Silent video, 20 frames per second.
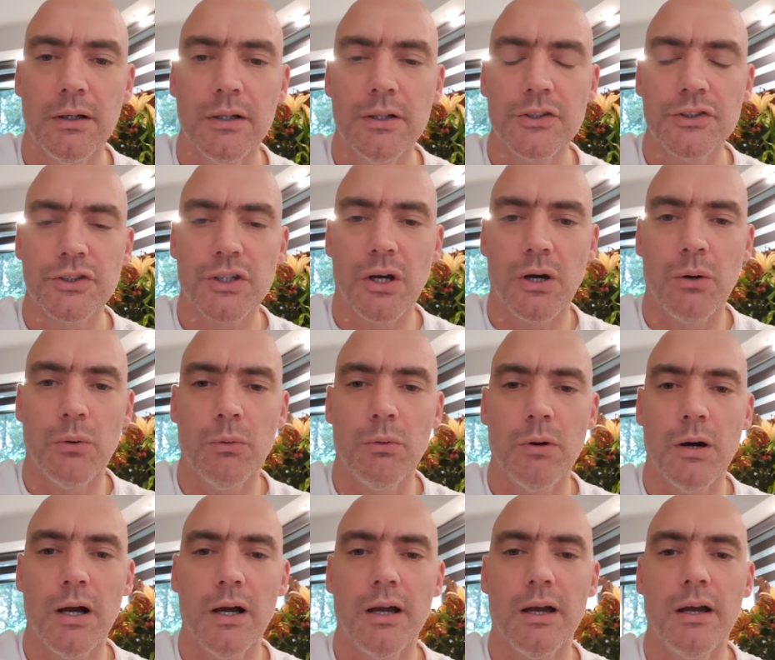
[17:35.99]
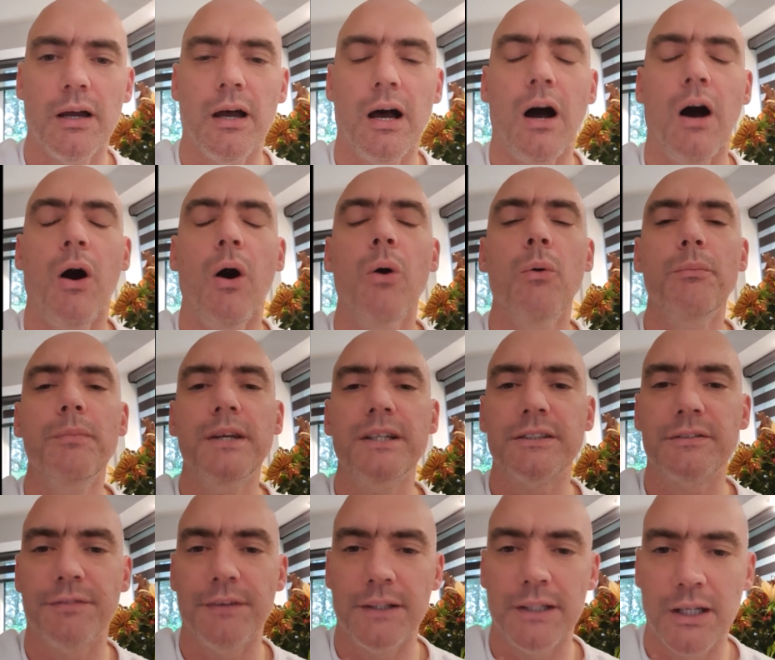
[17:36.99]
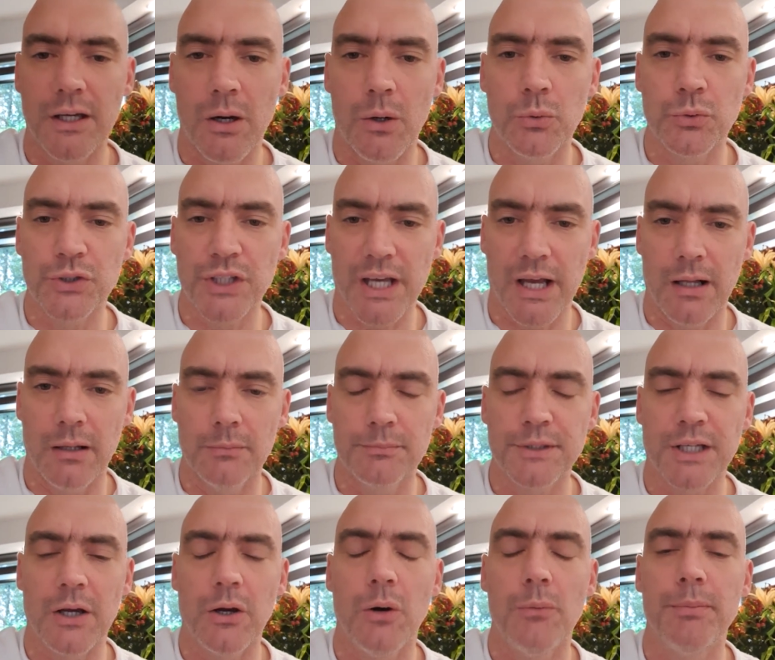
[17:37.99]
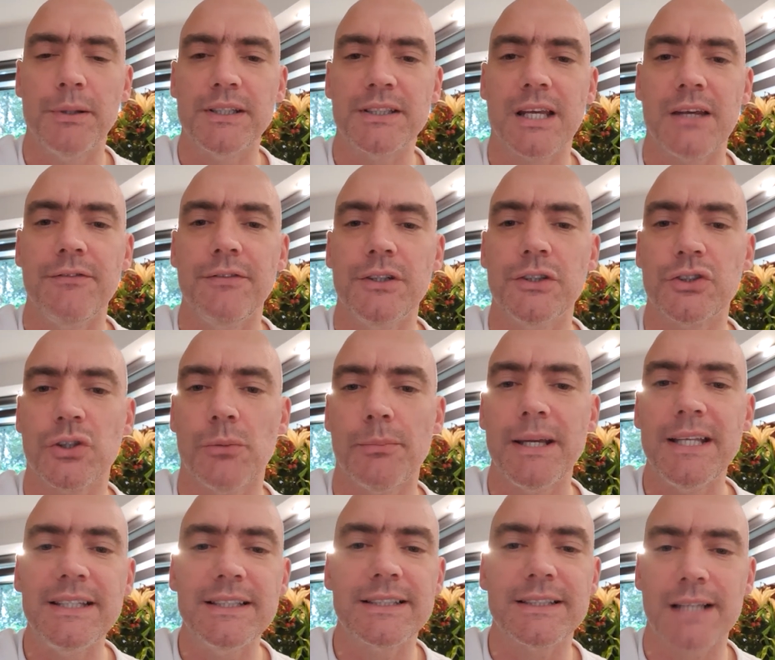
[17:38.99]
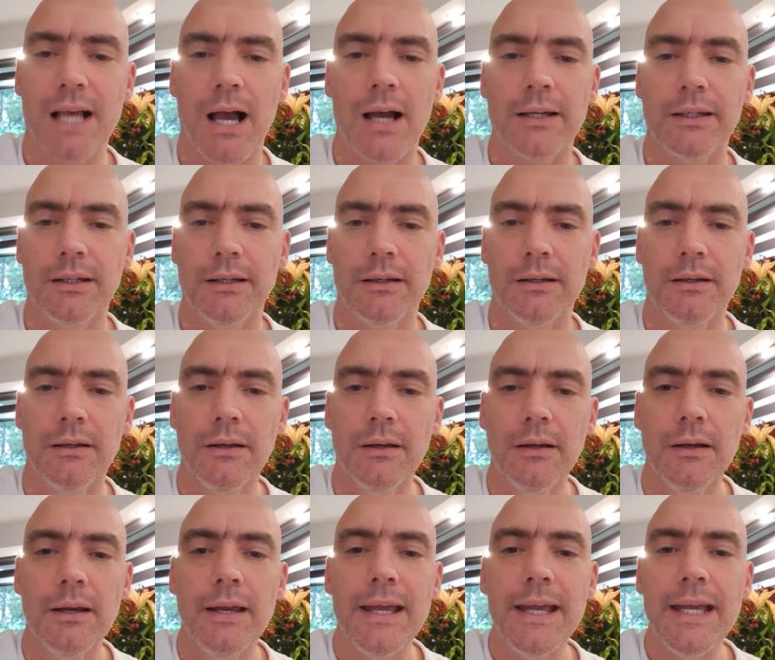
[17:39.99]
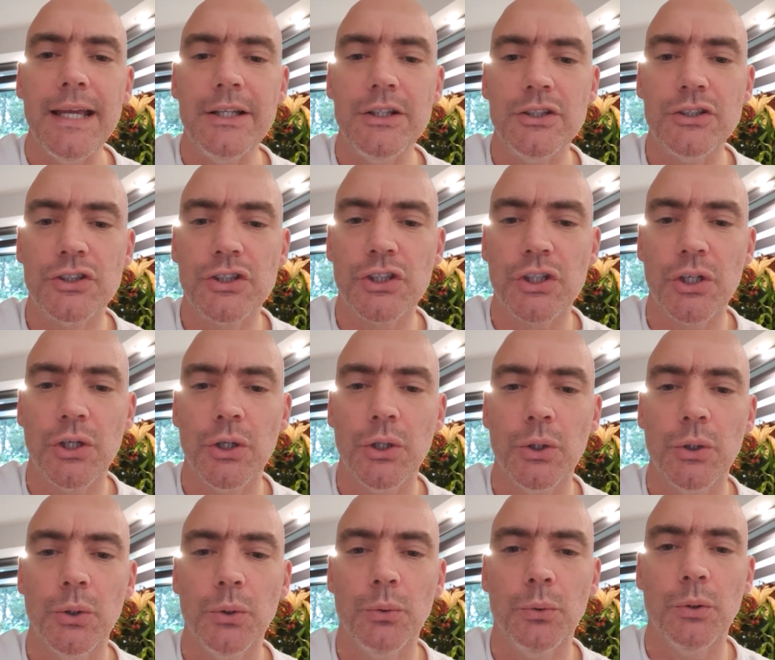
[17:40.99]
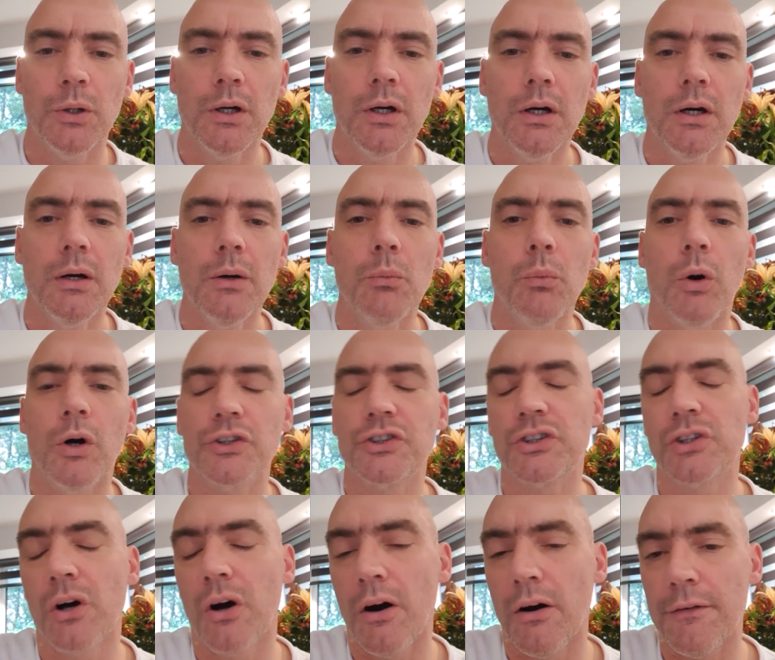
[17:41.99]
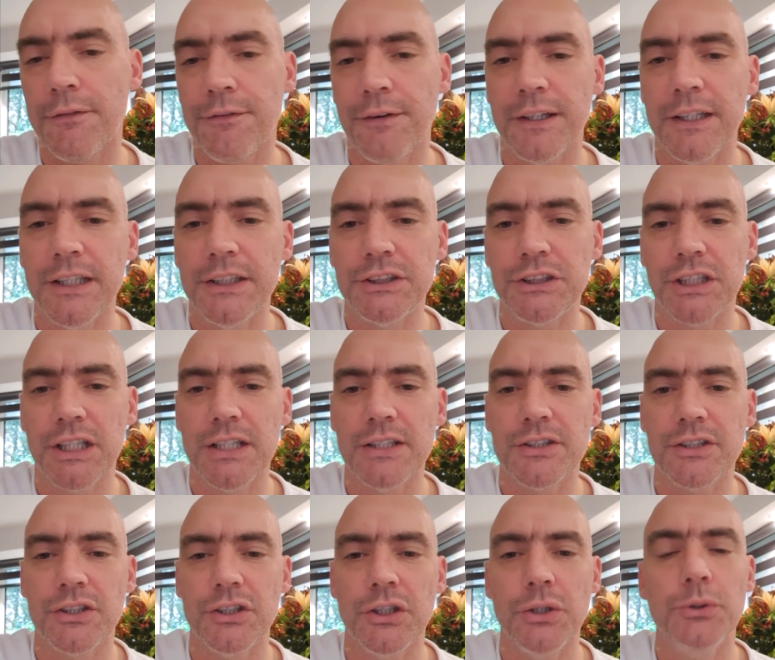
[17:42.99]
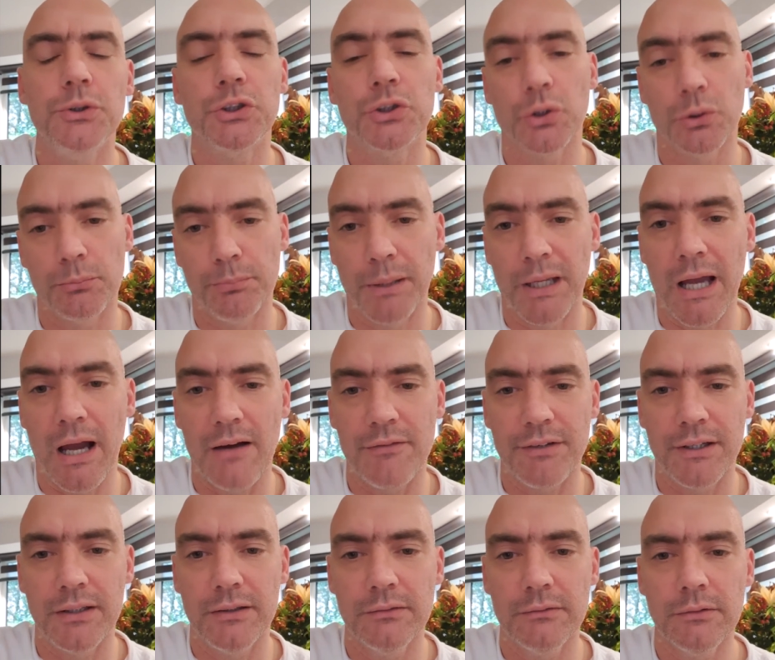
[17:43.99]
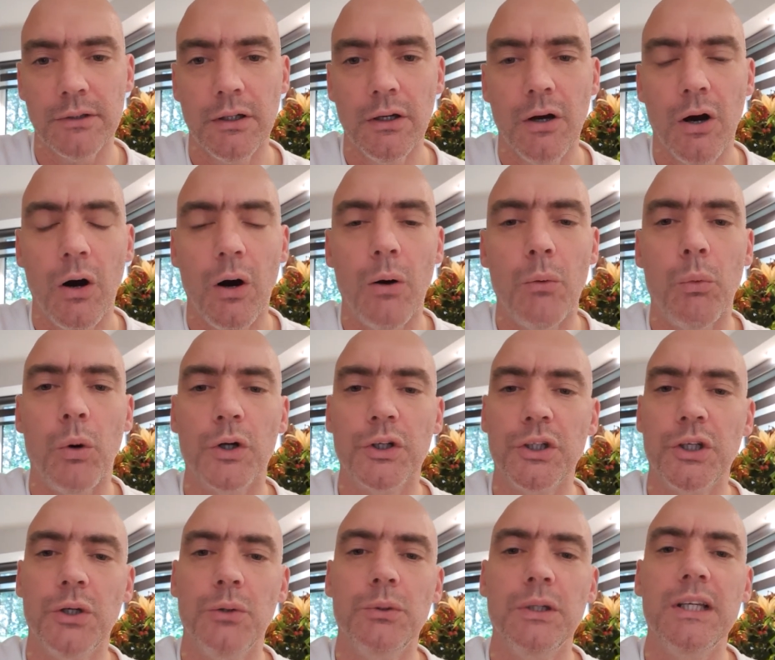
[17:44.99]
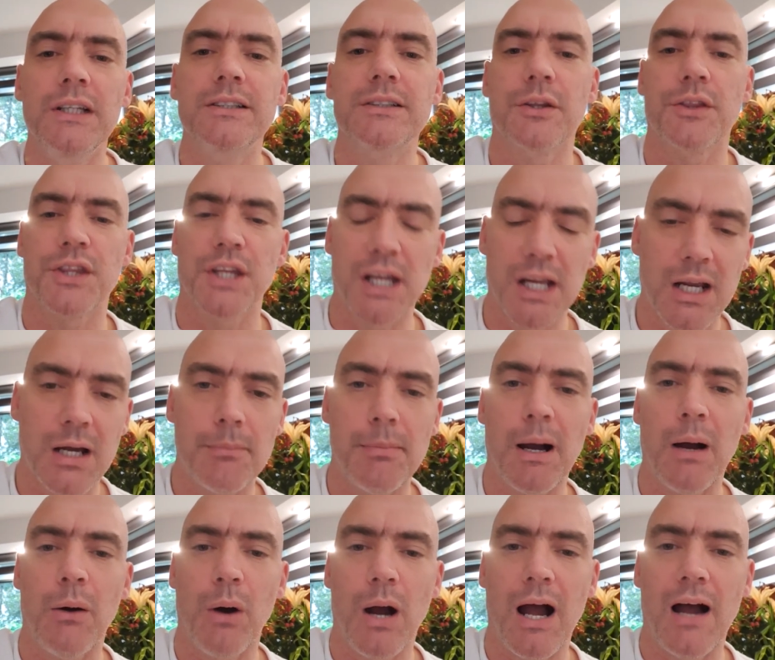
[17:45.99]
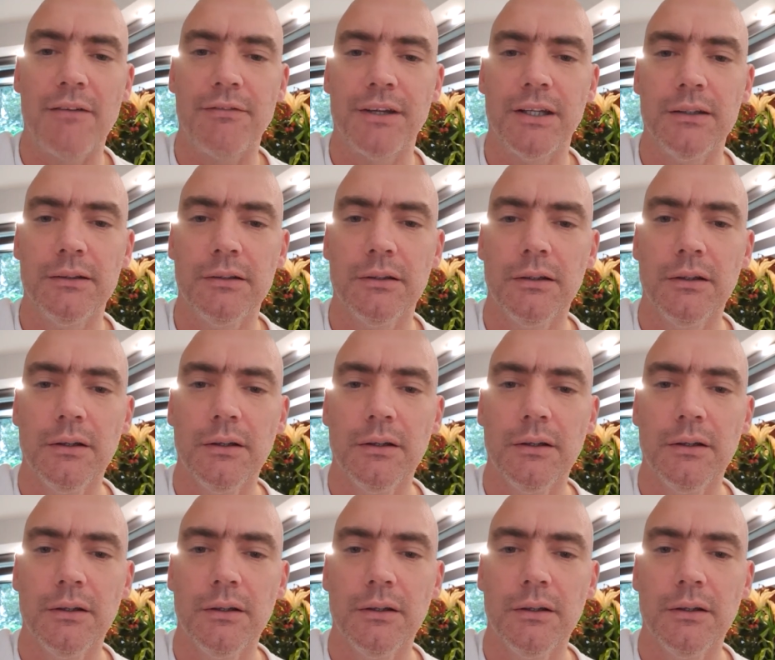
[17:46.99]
So I hope this video's helped. I hope it's give you some insight into what sort of finishes you should be having, or what you need to think about having,